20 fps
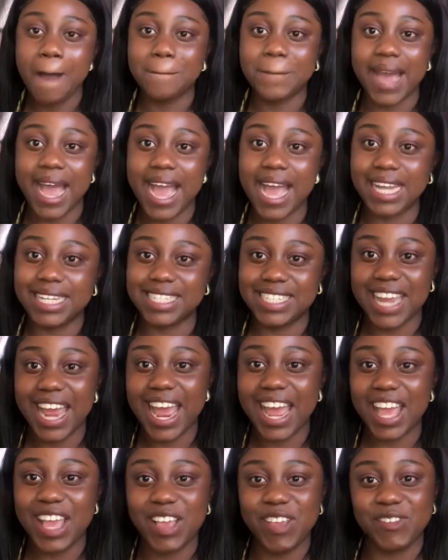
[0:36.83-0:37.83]
But
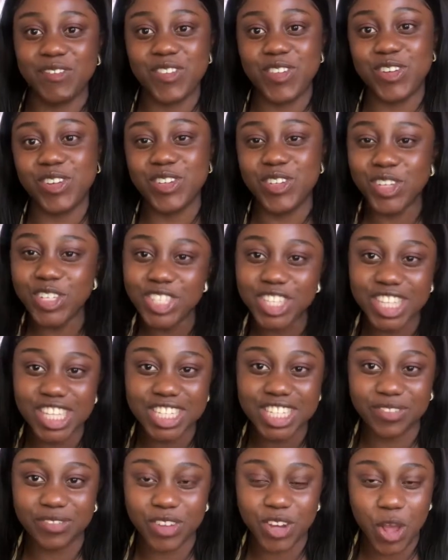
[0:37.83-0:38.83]
yeah, if you're new to
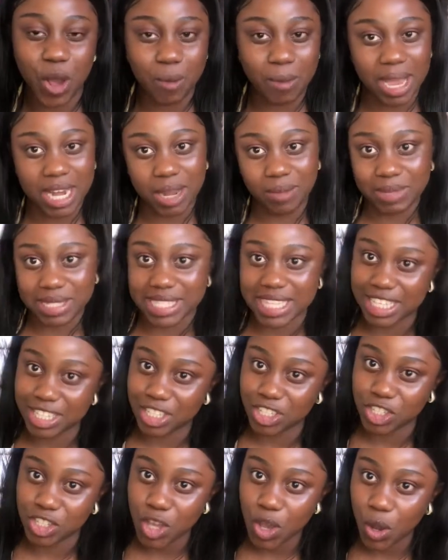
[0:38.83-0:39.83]
this video, my name is
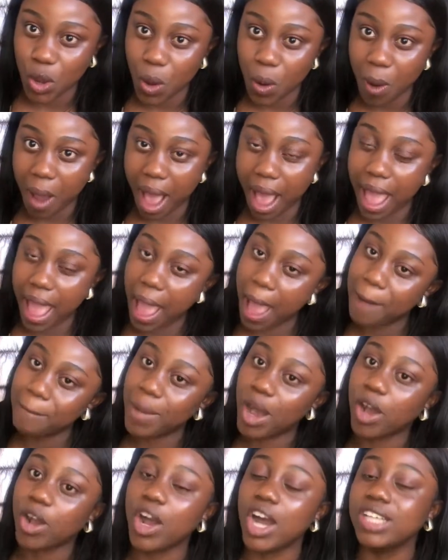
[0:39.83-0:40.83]
xoxo. I am
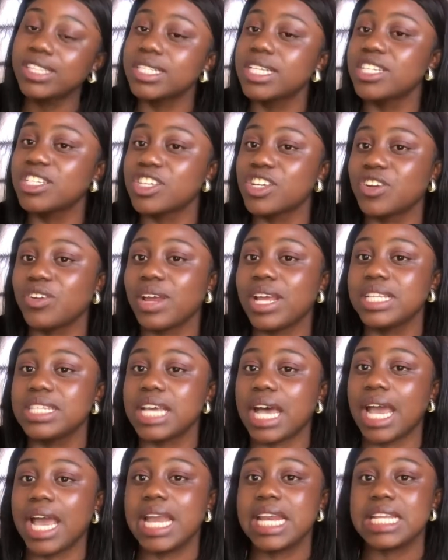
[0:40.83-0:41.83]
a content
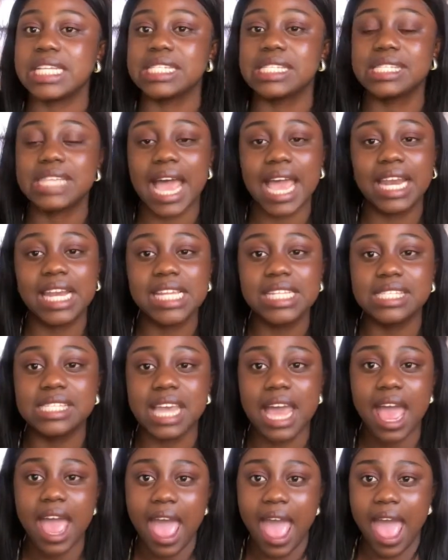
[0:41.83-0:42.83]
creator and a stylist,
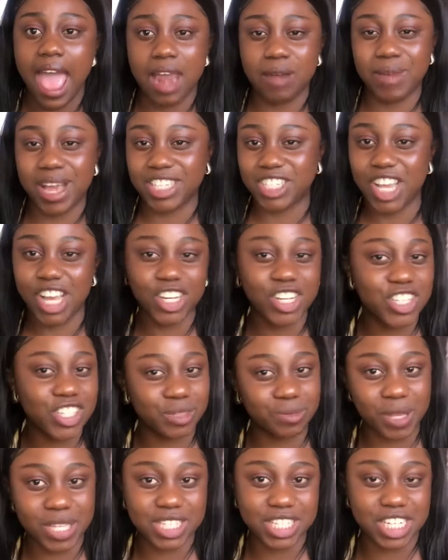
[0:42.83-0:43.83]
and my channel
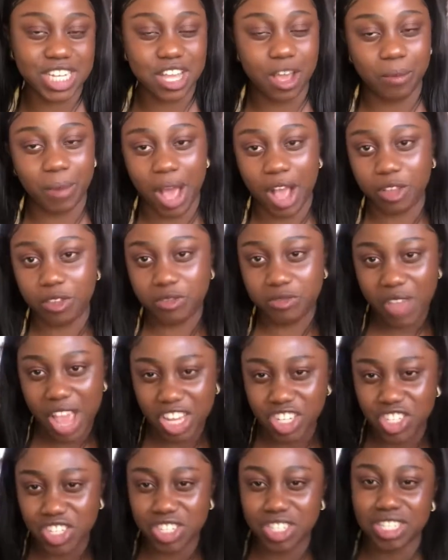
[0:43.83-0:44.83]
is basically about
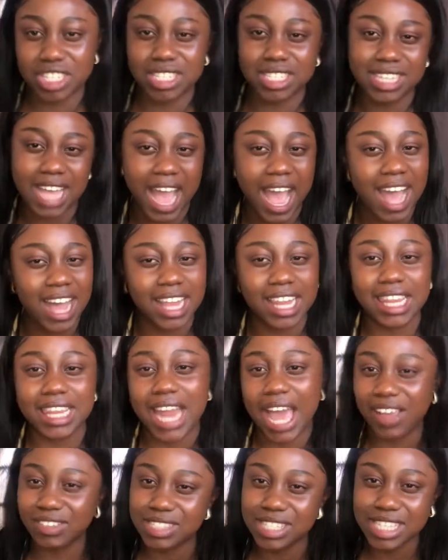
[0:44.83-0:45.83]
fashion, style,
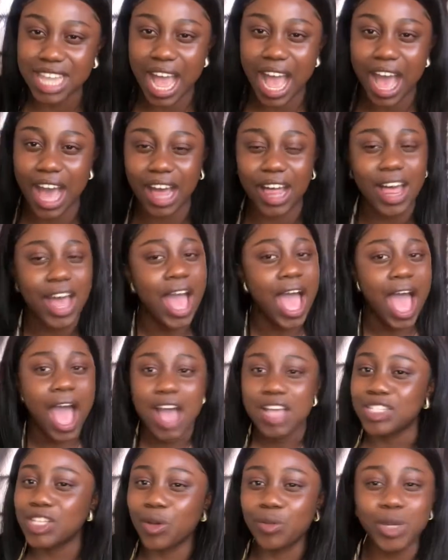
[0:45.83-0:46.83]
lifestyle.
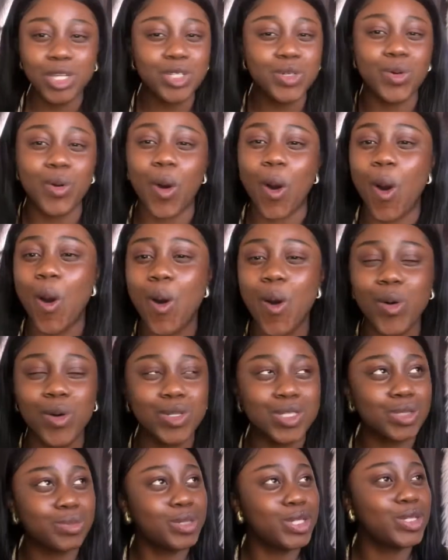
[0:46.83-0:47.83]
So we do
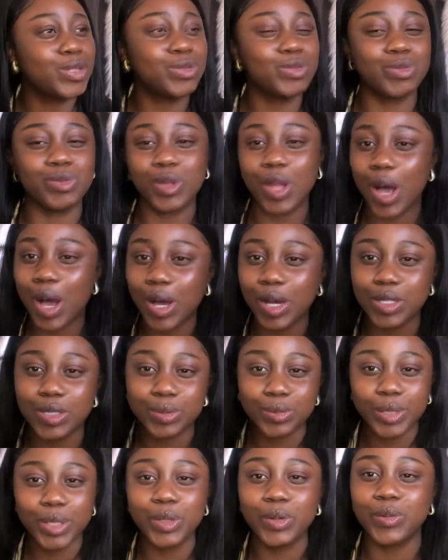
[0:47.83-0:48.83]
hauls, we do vlogs,
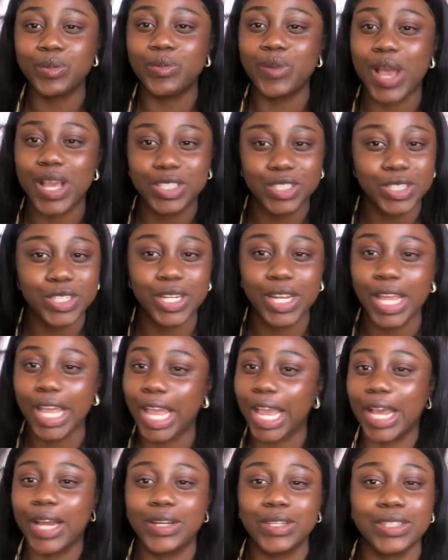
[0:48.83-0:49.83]
we do fashion,
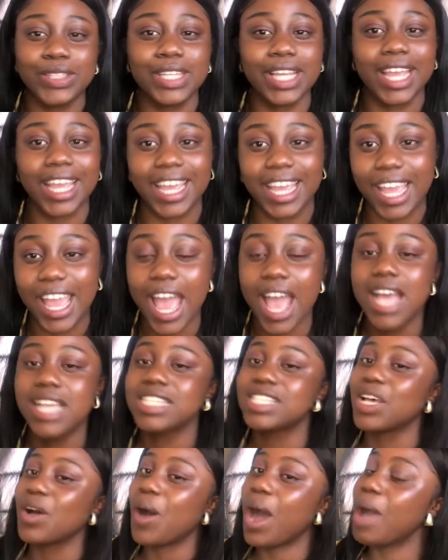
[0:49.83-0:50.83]
everything.
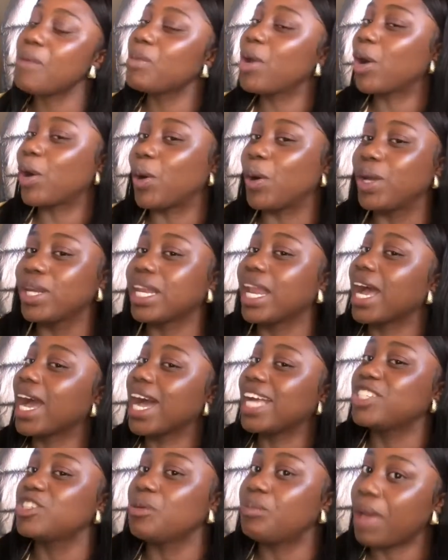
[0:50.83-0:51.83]
So I'm your girl and I
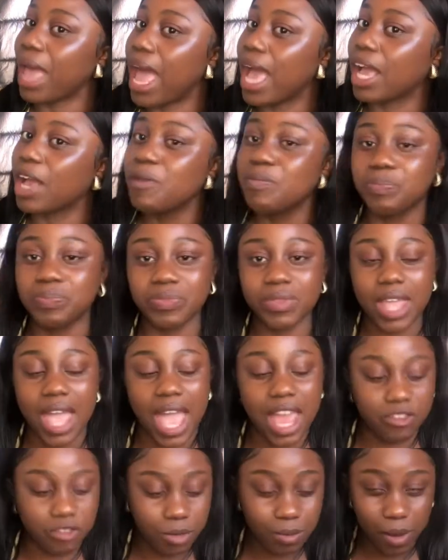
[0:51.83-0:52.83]
got your back.
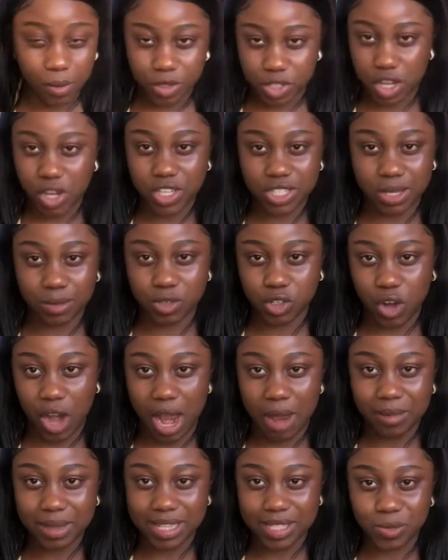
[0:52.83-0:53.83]
And for my returning
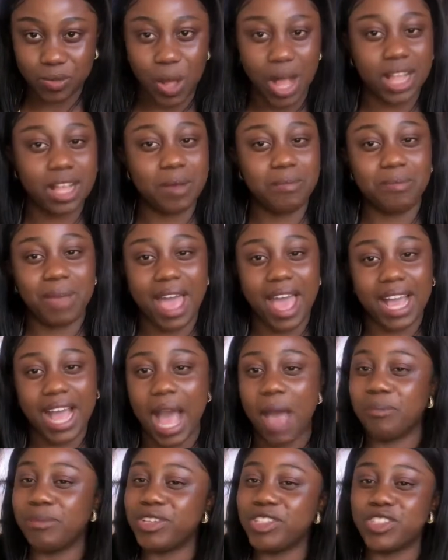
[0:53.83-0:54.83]
subscribers, welcome back.
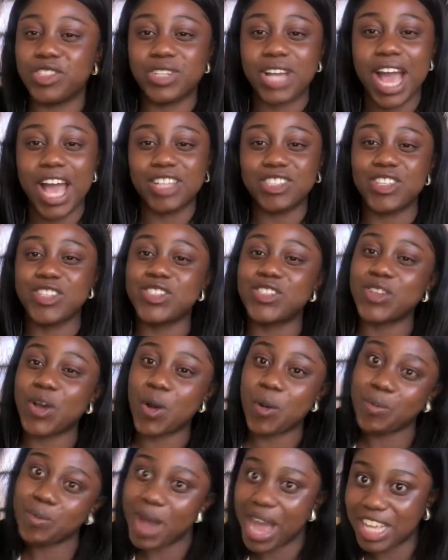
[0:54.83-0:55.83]
I missed you guys
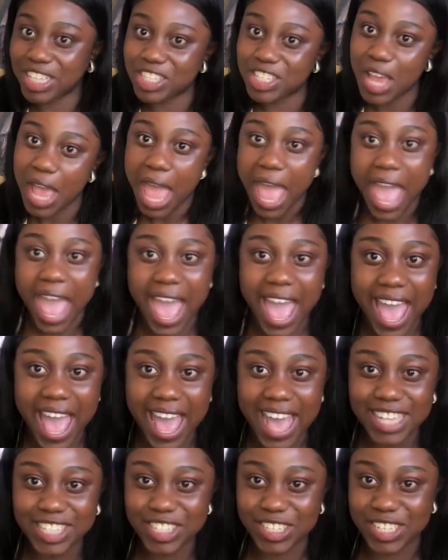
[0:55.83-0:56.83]
so much.
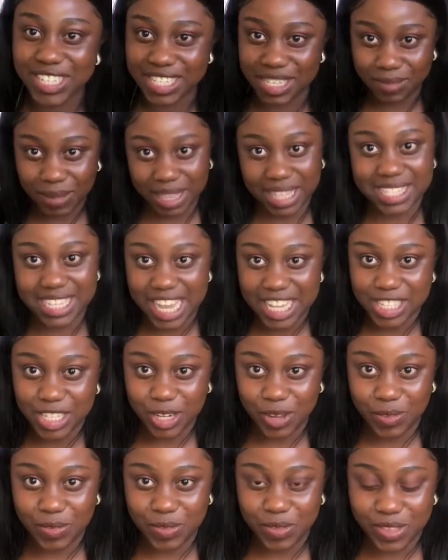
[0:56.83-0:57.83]
As you can see by the
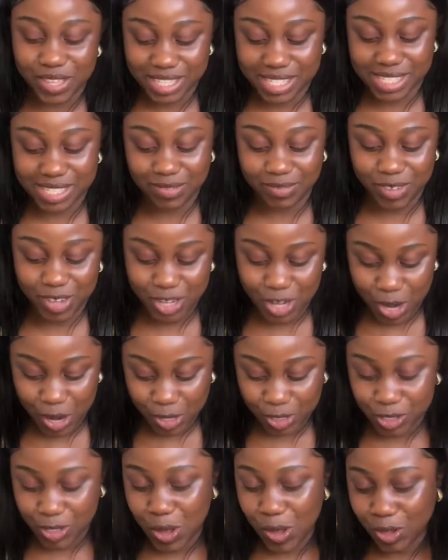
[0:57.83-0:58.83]
title of this video,
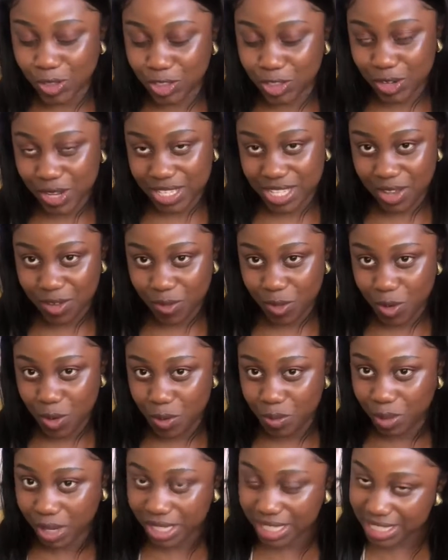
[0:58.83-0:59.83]
it's called Dressing for
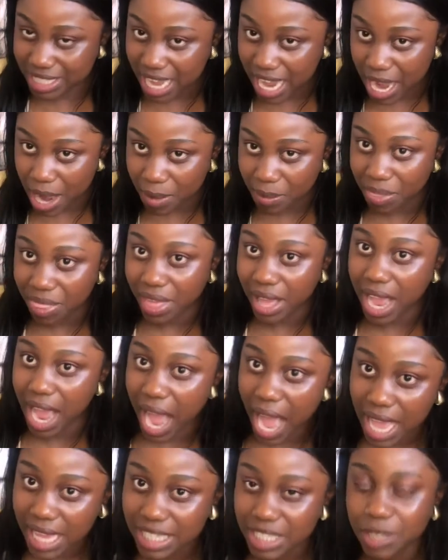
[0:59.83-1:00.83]
Your Body Type, the
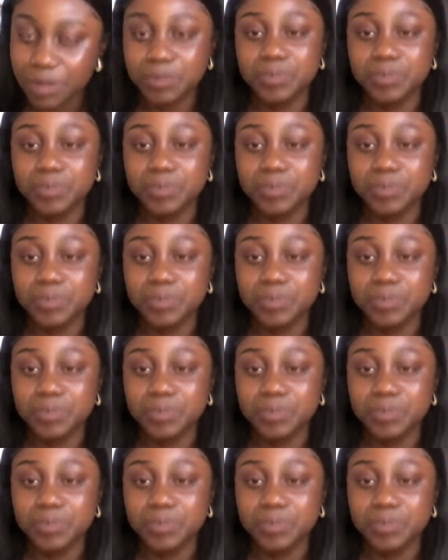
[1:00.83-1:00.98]
guide.